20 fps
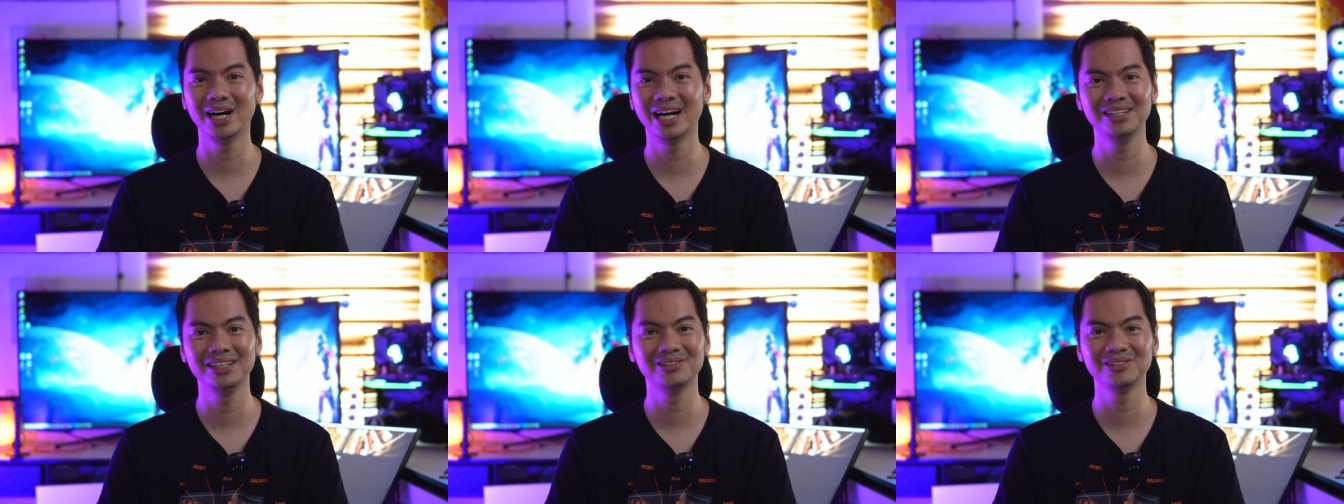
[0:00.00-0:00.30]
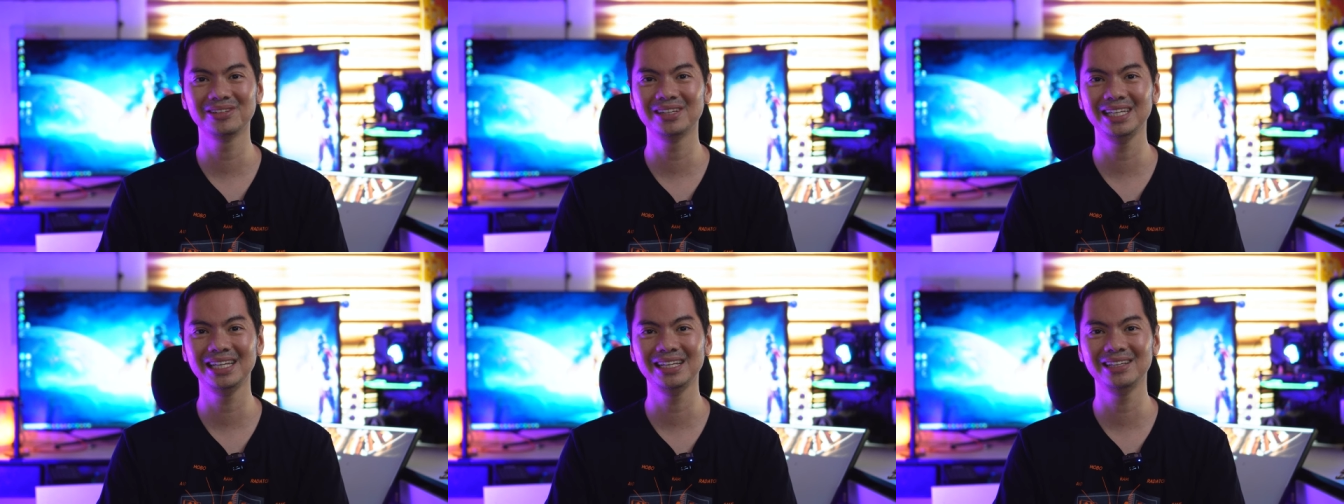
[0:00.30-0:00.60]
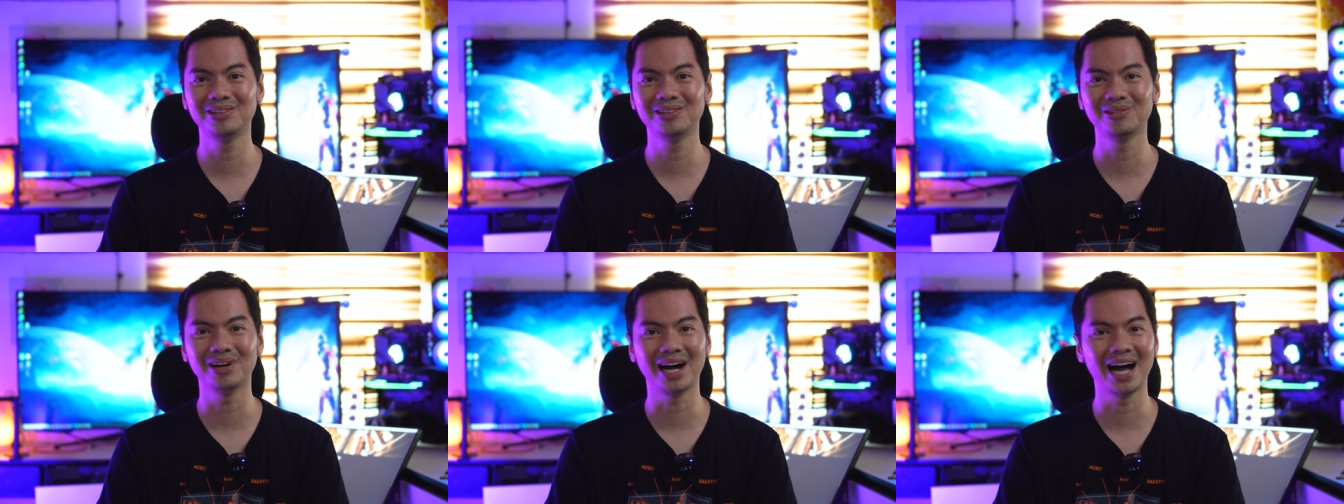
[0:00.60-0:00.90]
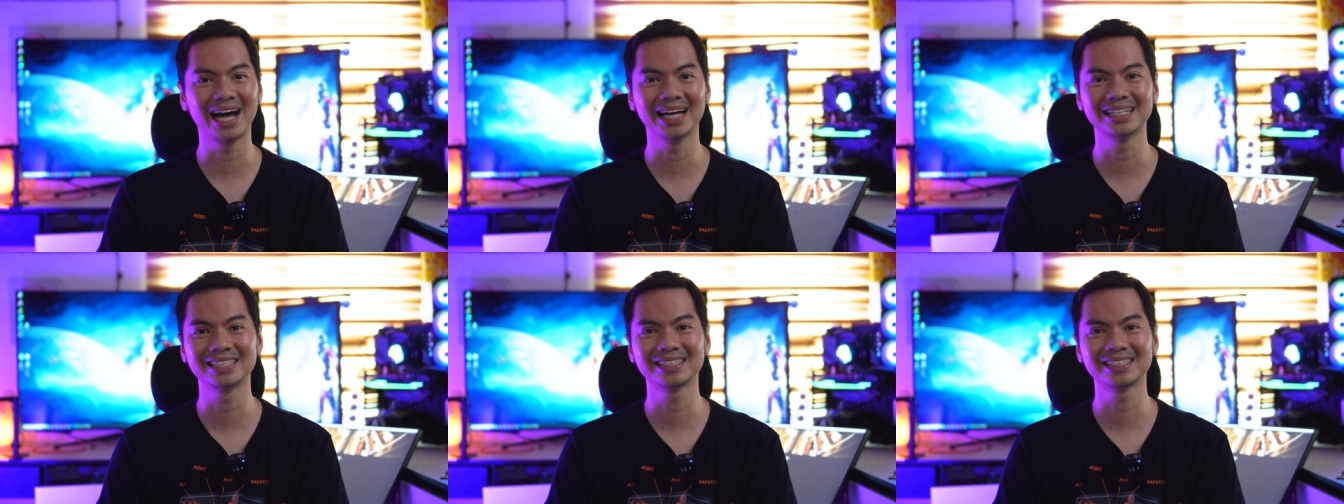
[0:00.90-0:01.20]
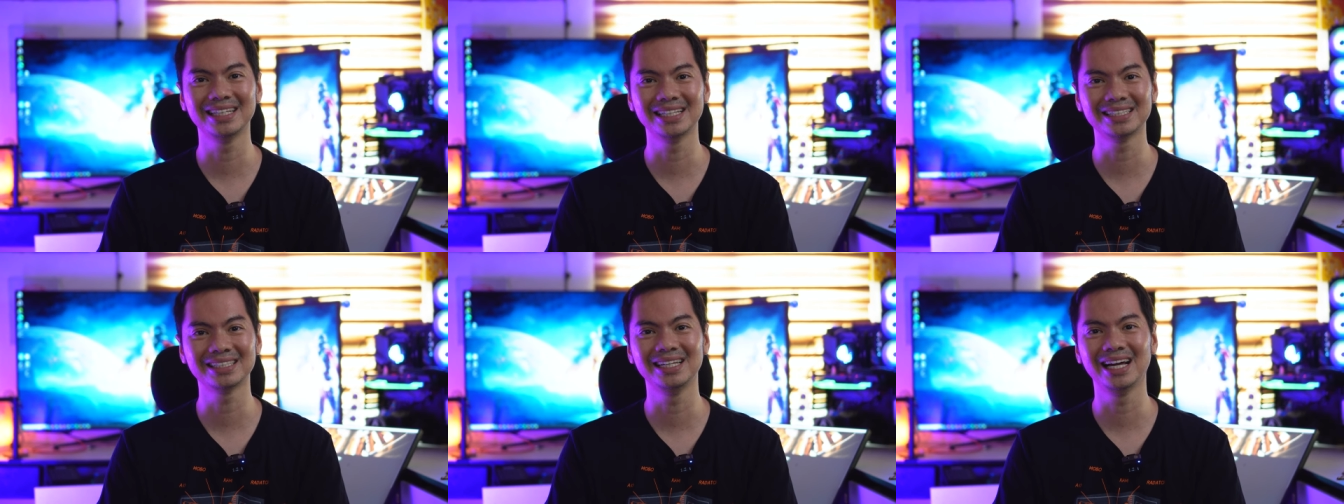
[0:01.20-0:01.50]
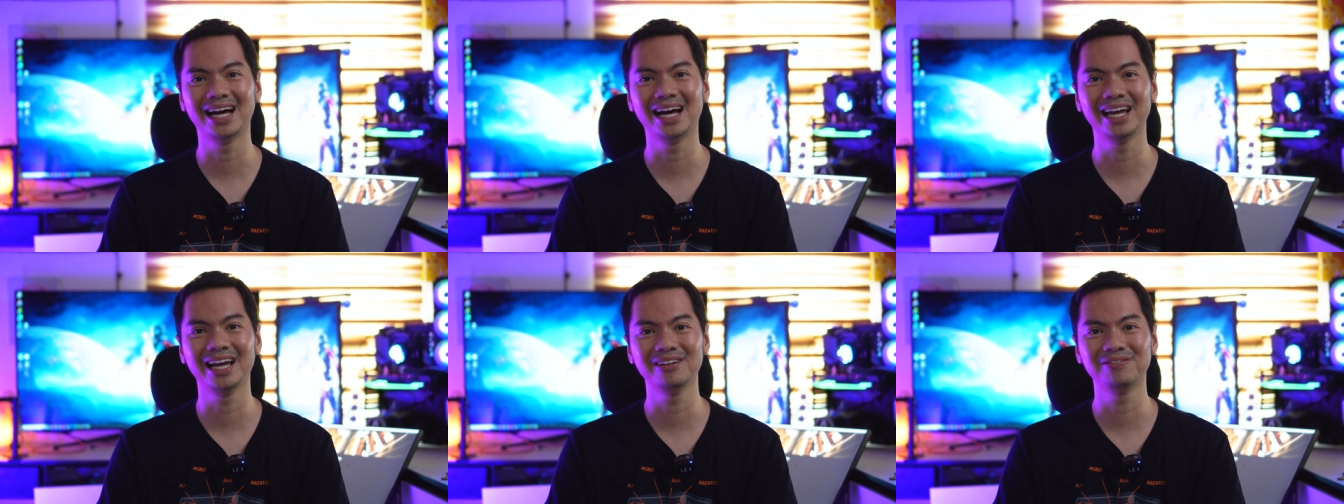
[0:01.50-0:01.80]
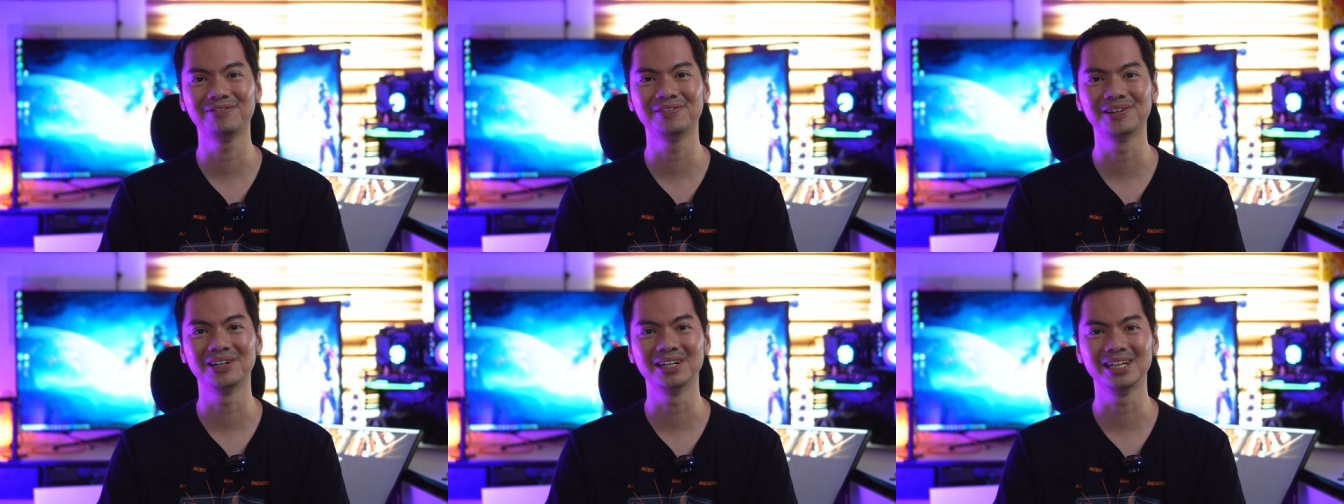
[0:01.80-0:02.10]
I don't need to ask this guy
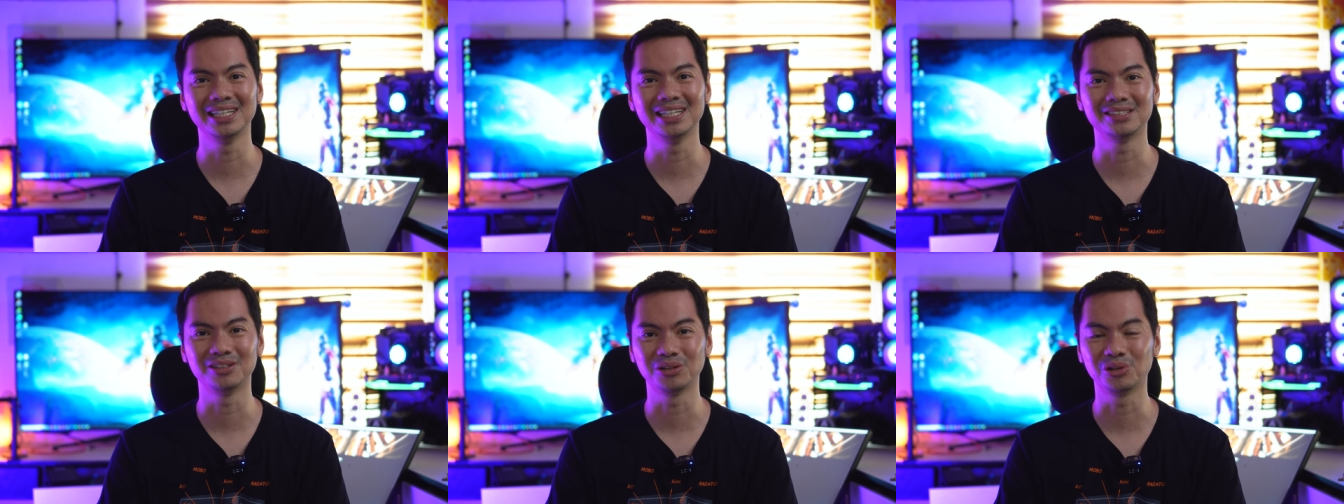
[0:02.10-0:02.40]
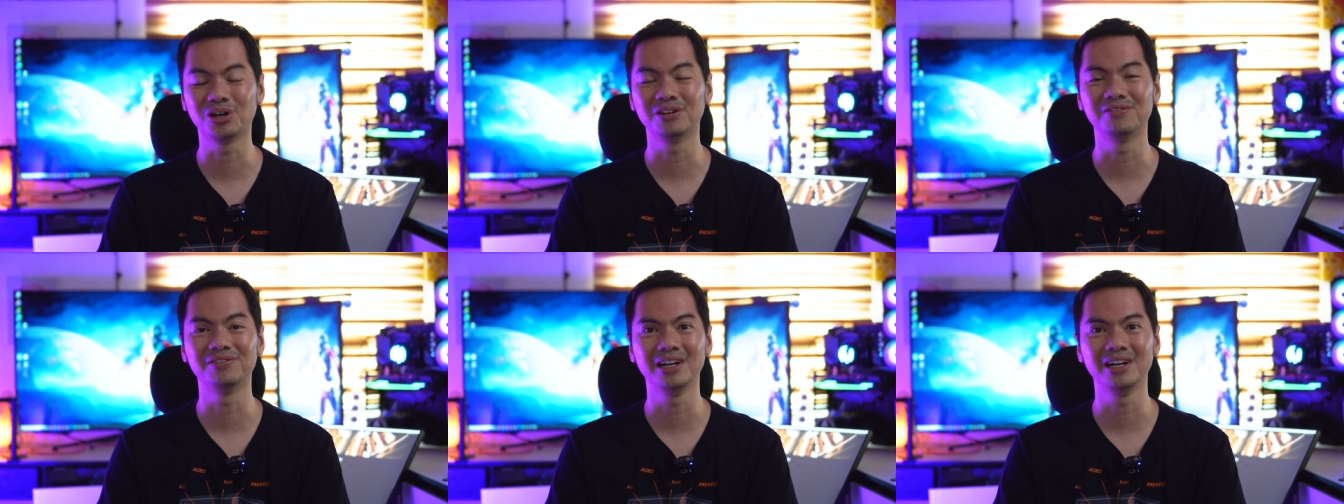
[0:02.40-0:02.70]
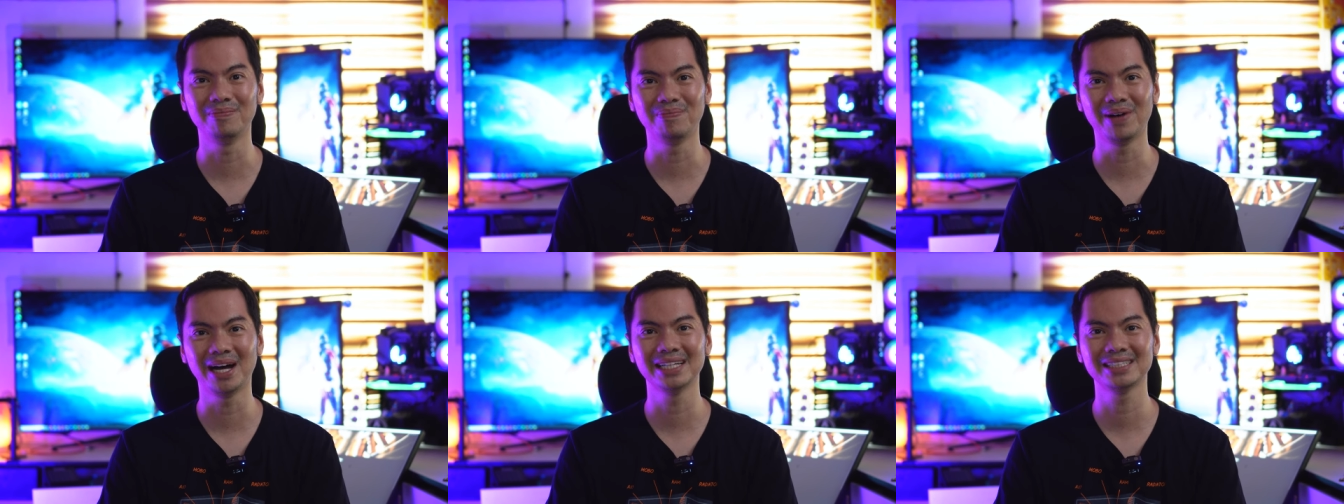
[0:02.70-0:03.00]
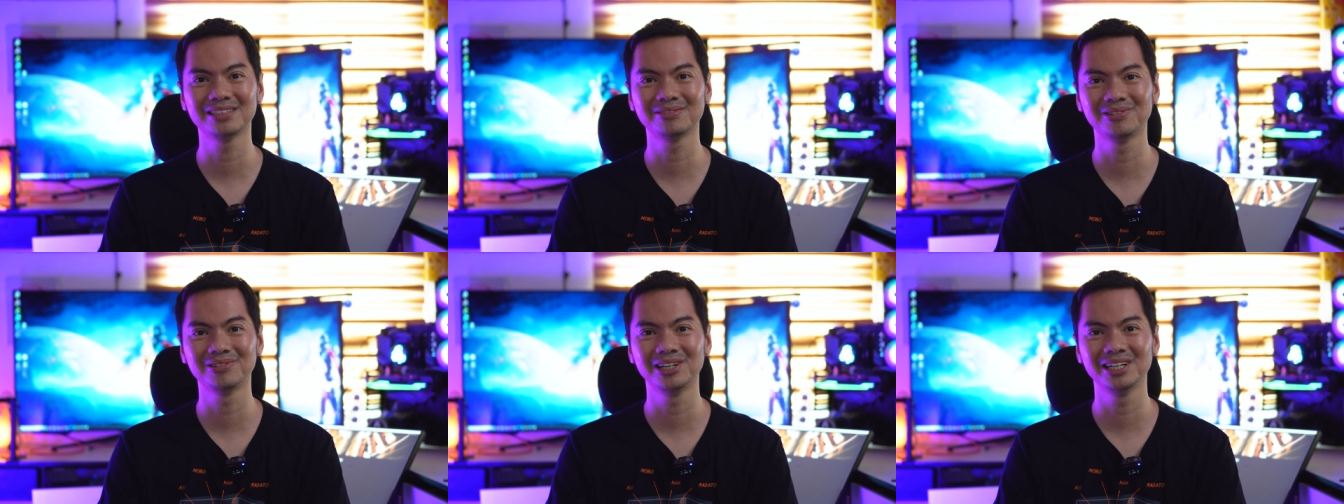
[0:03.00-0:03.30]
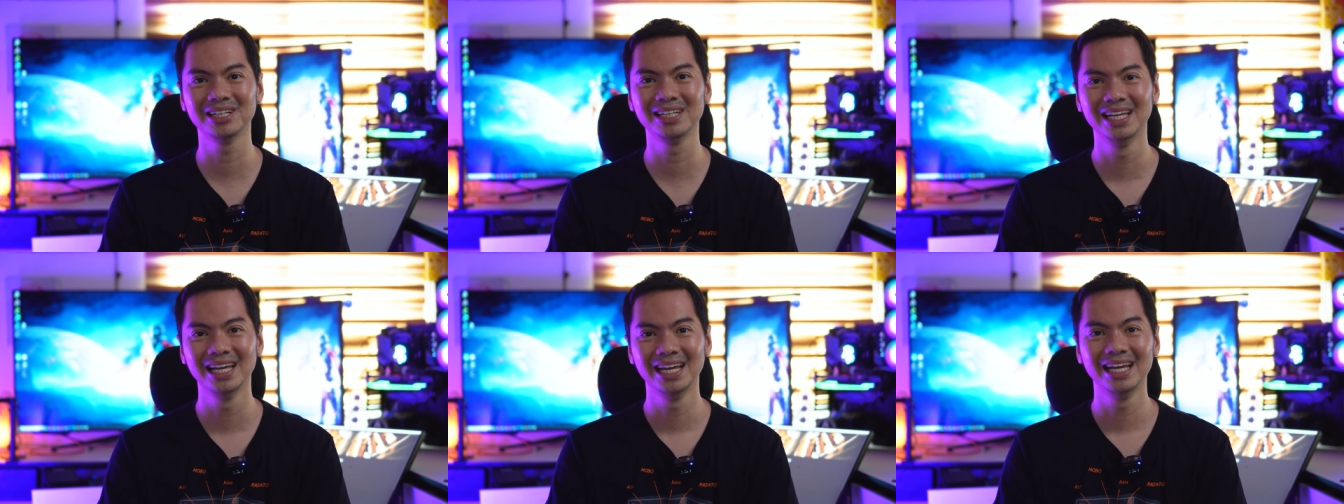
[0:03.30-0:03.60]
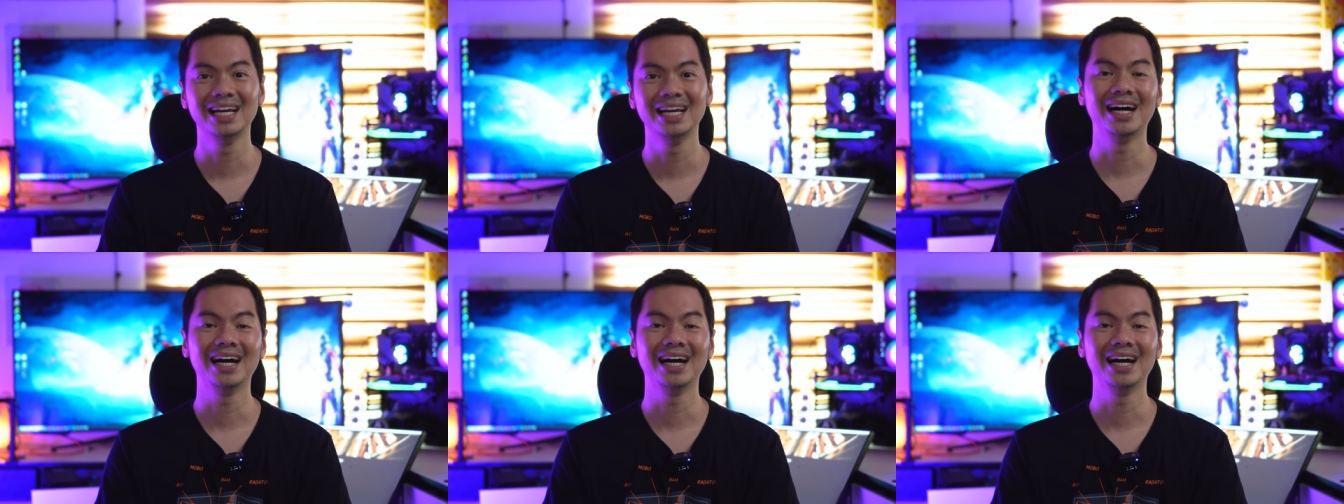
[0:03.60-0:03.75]
for his recovery password.